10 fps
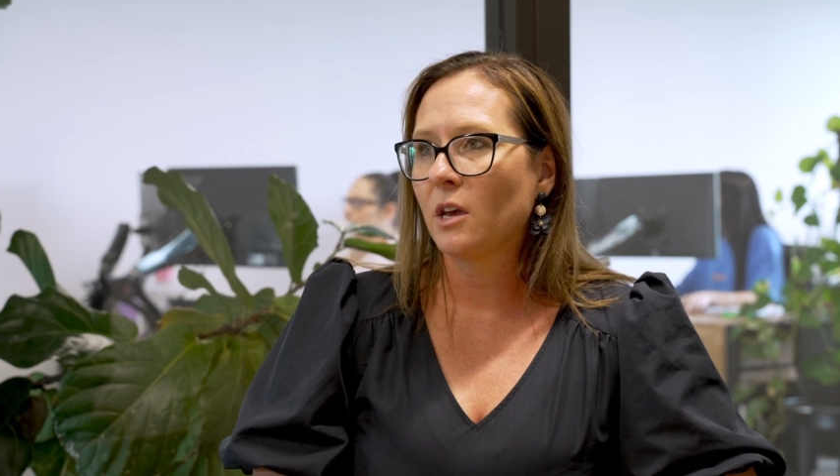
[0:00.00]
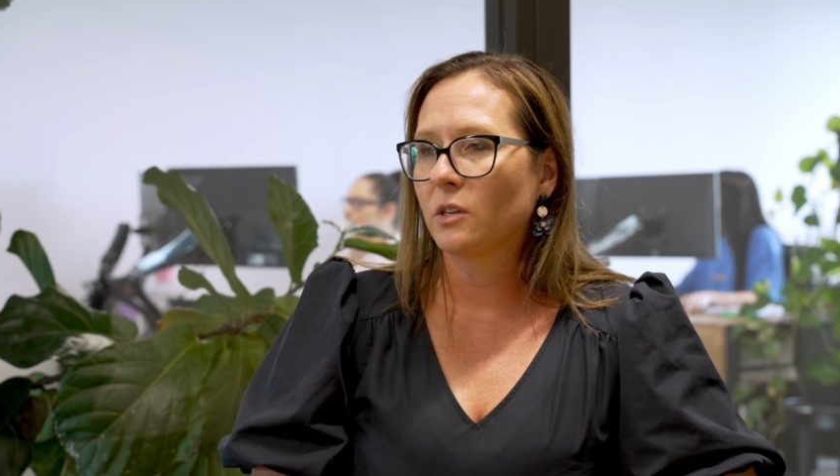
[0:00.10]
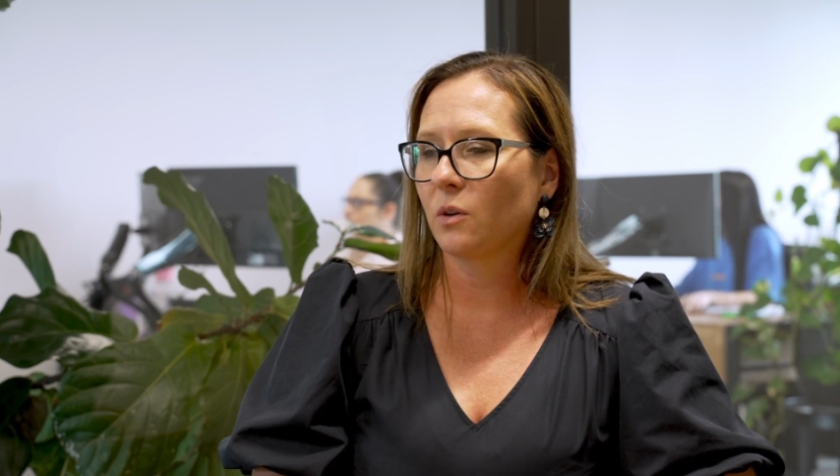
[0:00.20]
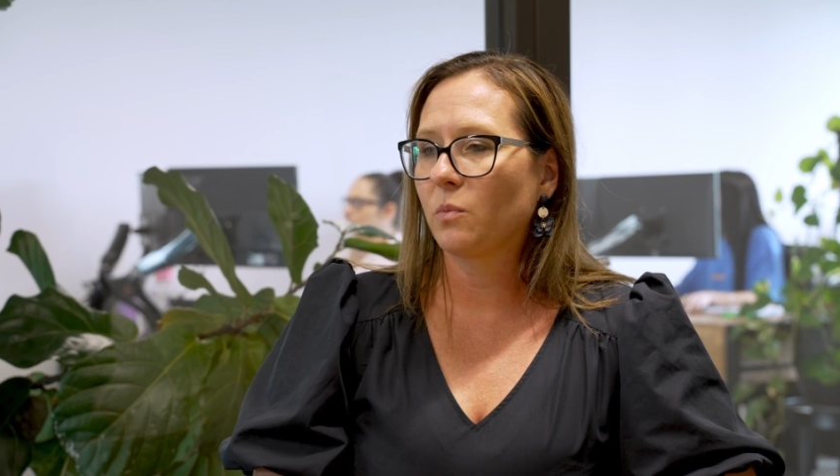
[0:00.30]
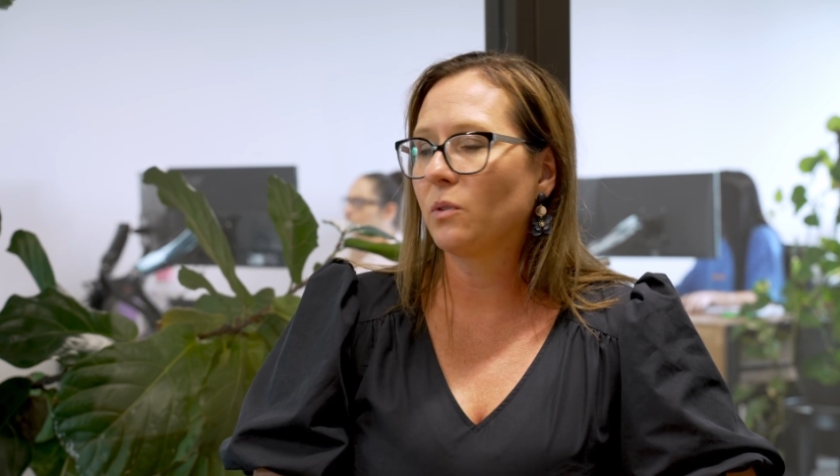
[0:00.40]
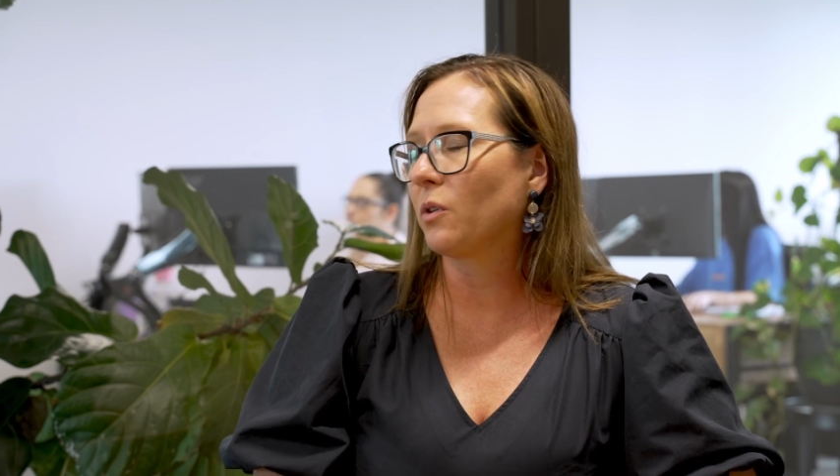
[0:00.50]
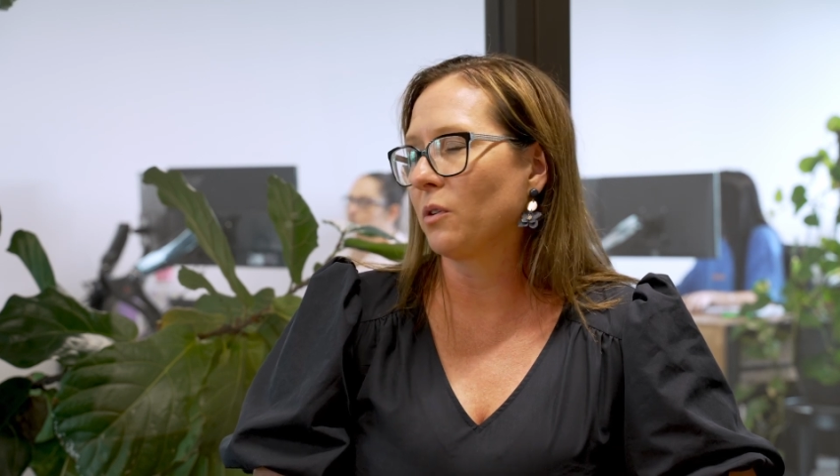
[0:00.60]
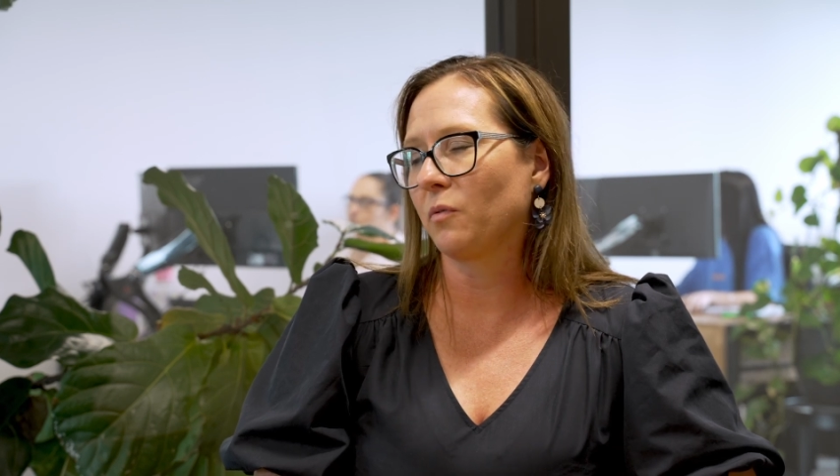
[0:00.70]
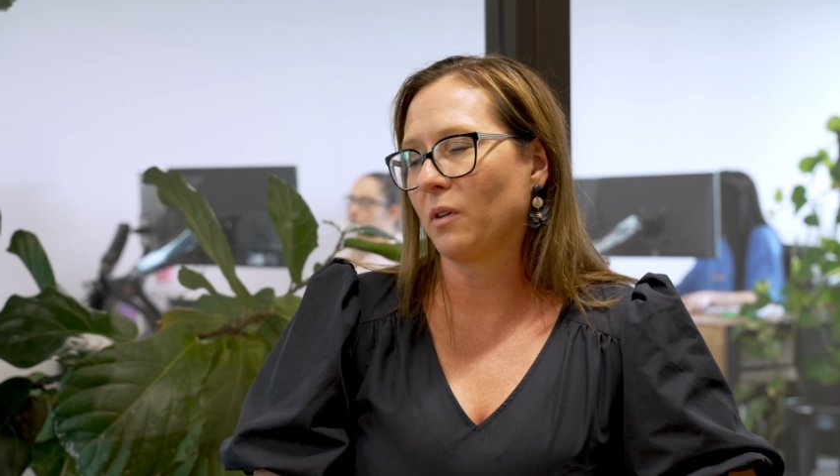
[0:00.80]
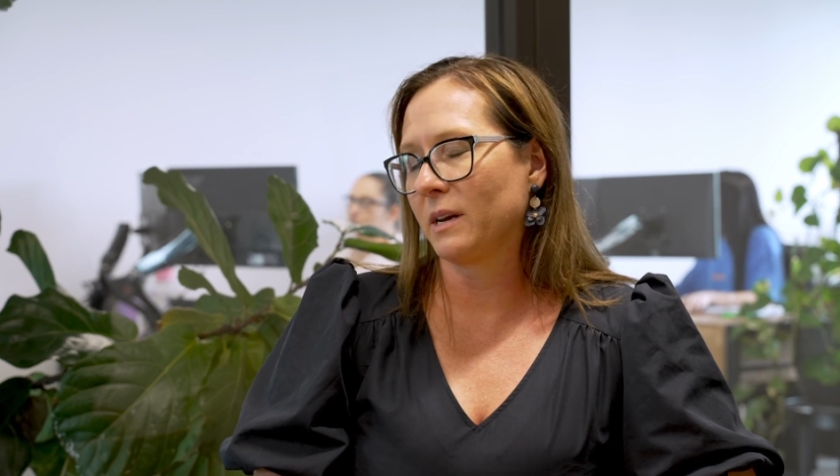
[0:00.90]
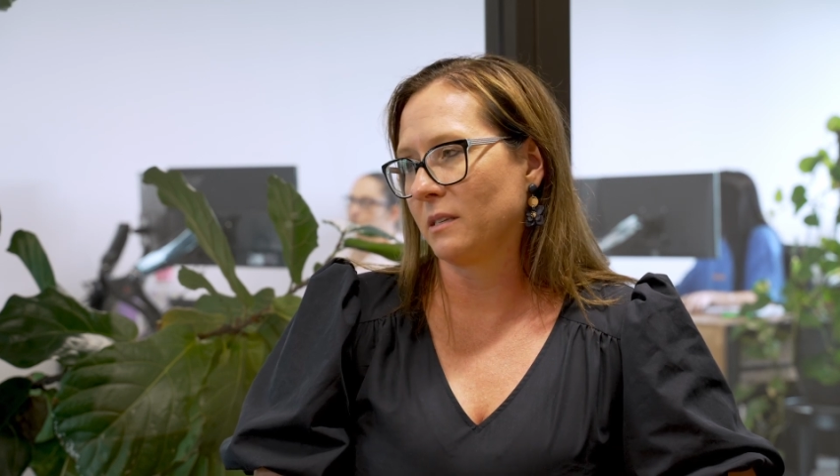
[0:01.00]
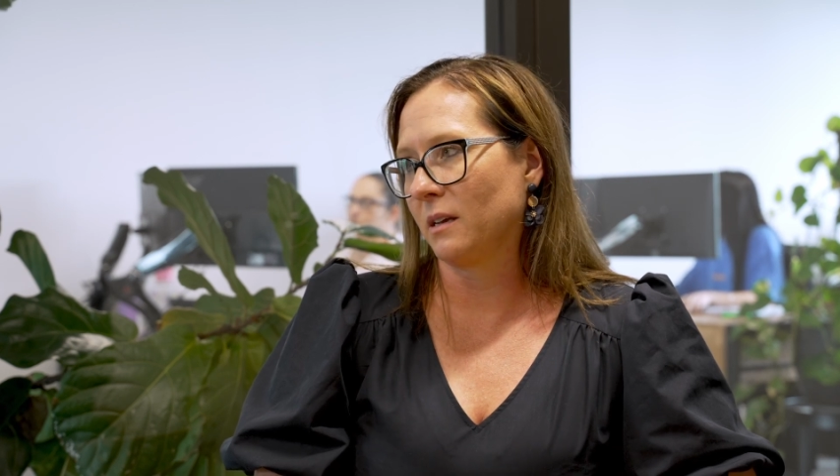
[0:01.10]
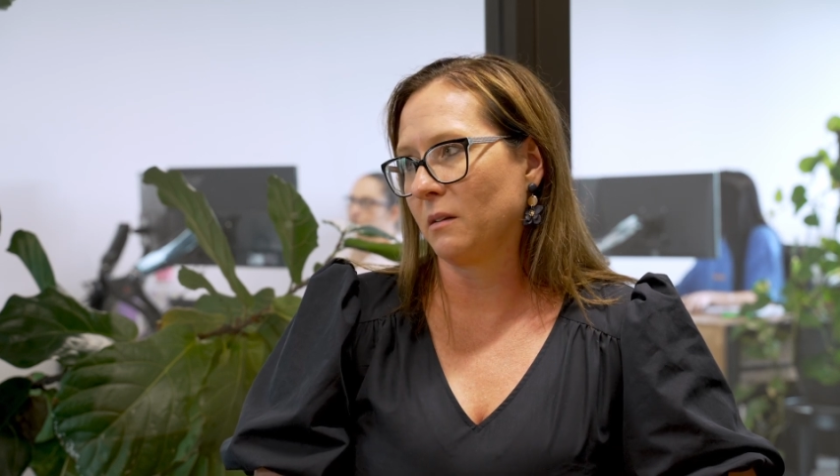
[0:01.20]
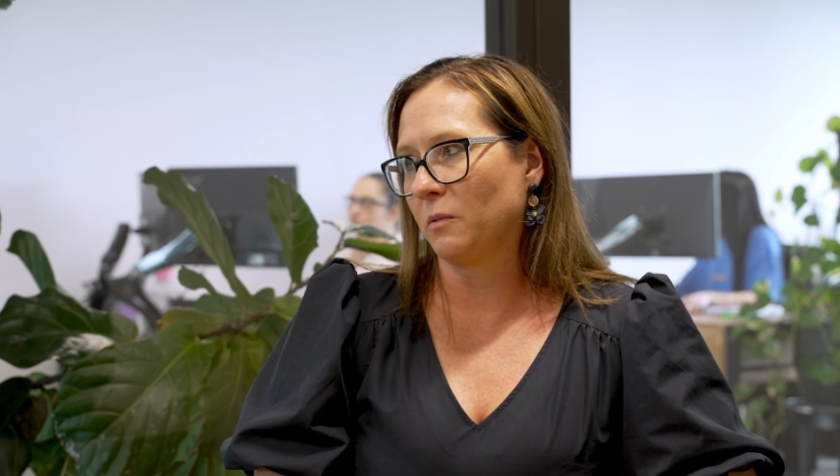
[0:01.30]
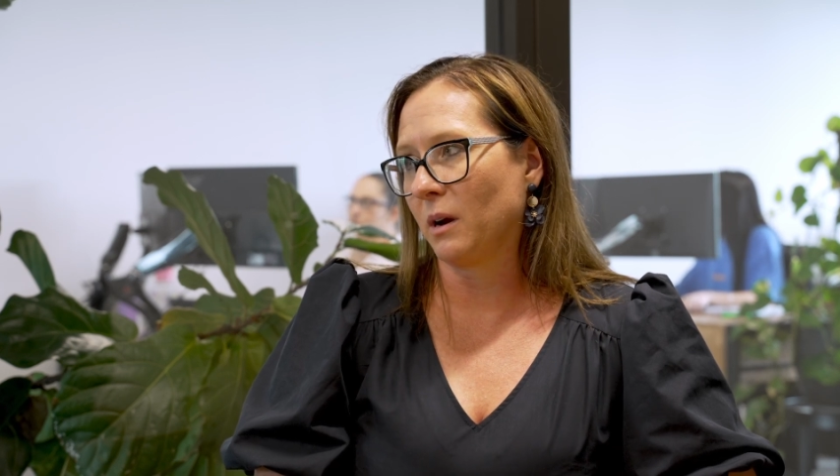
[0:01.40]
So we'll notify a
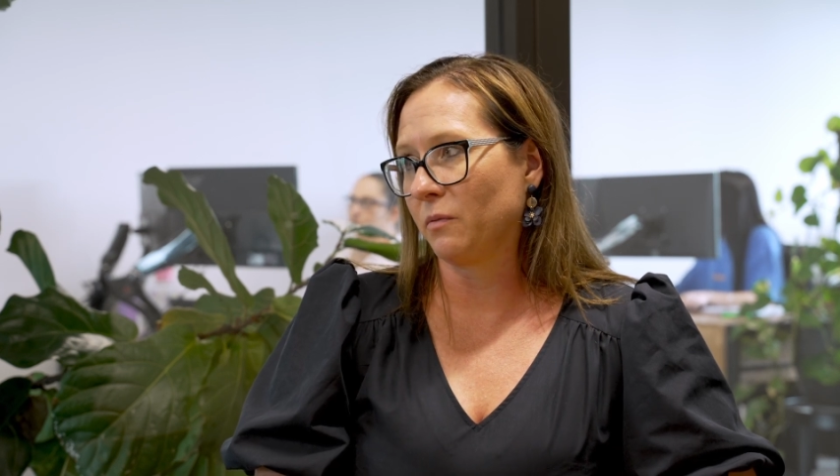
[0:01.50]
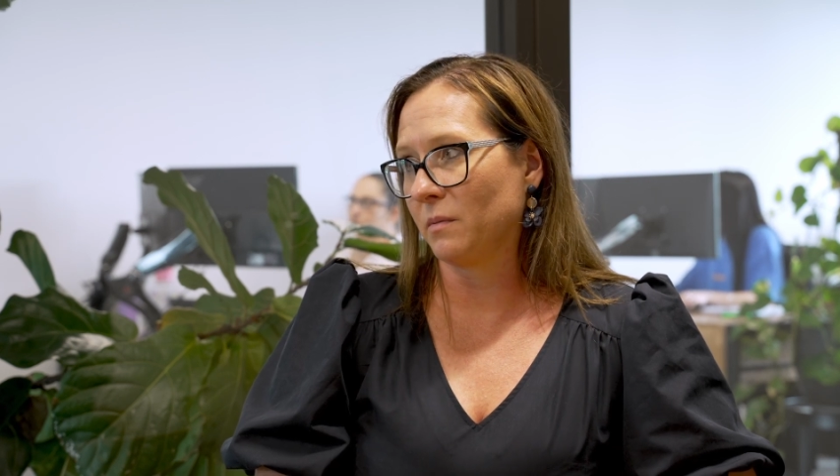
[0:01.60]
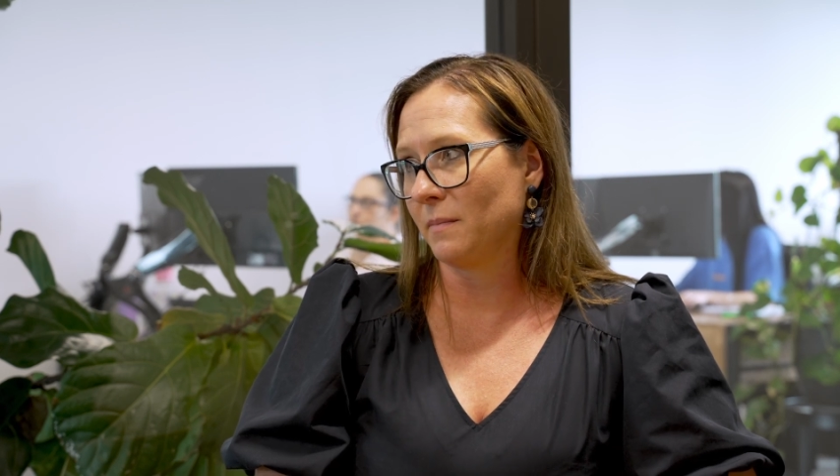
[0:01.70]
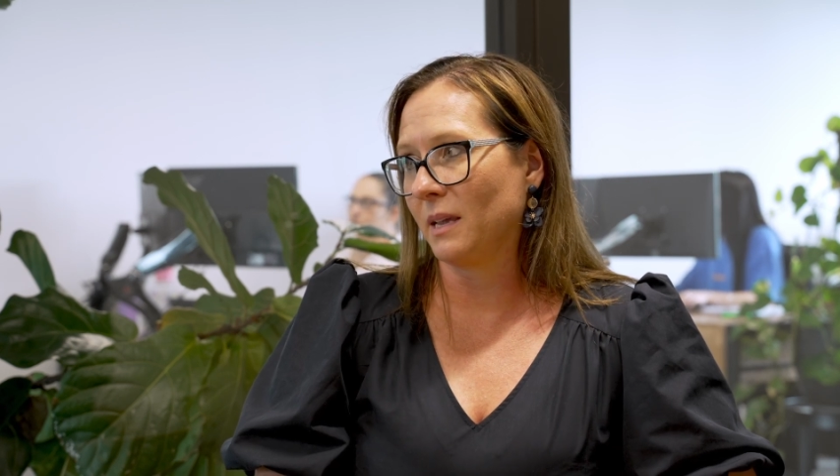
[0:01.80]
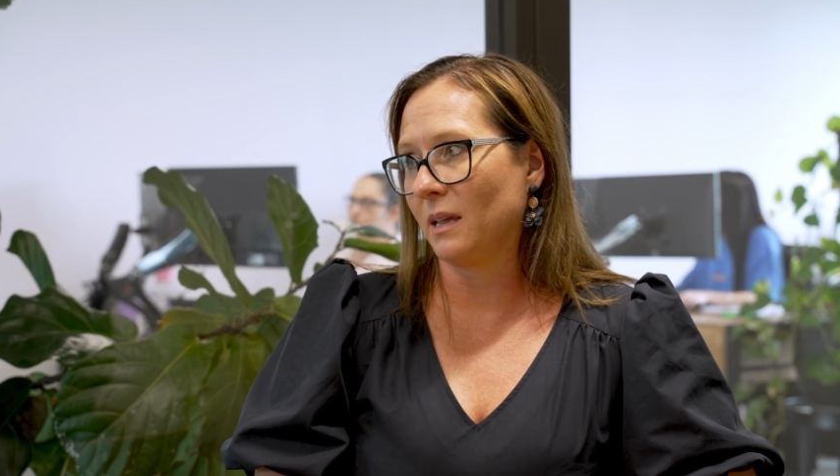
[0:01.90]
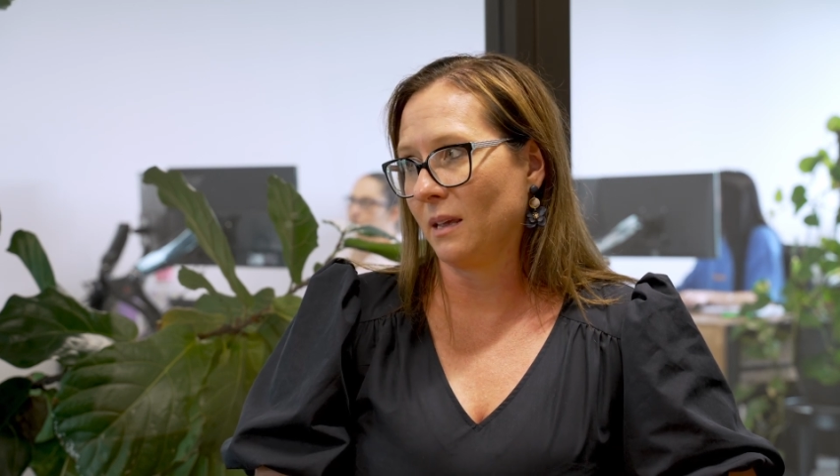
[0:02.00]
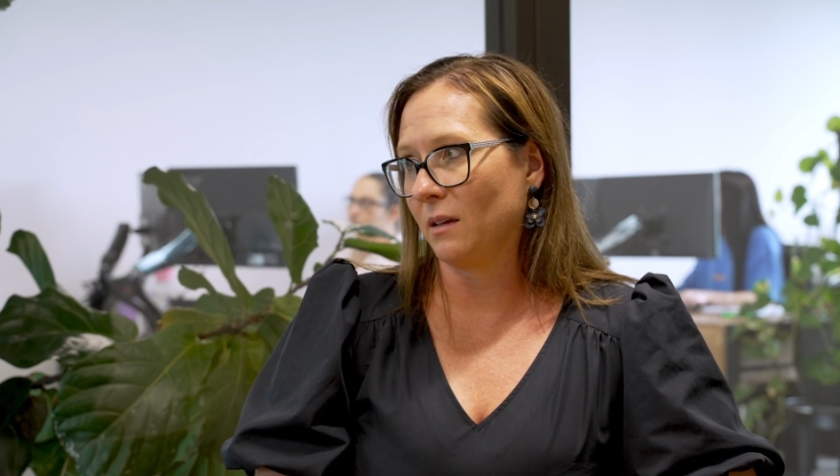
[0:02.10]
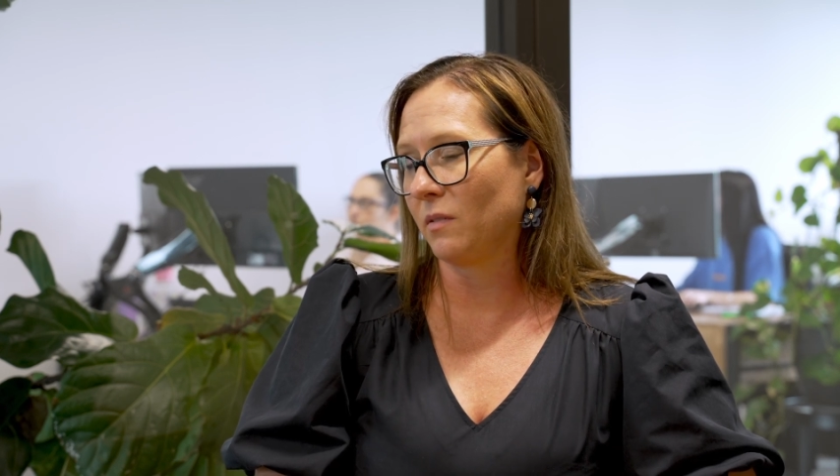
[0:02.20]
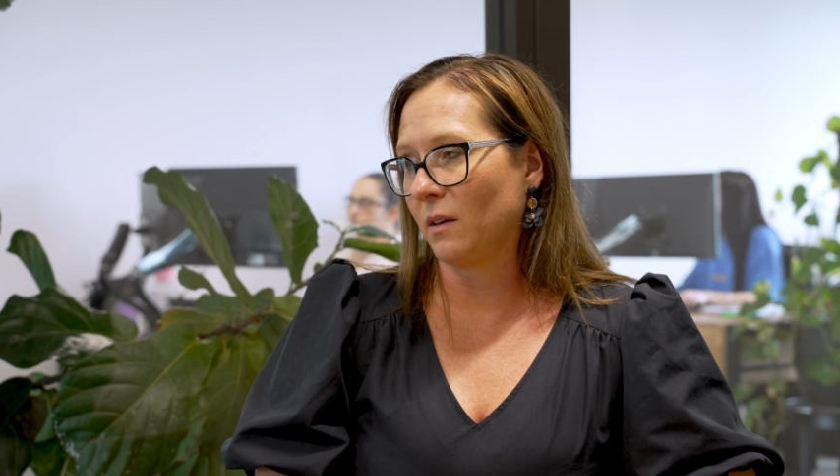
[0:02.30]
seller right from the beginning if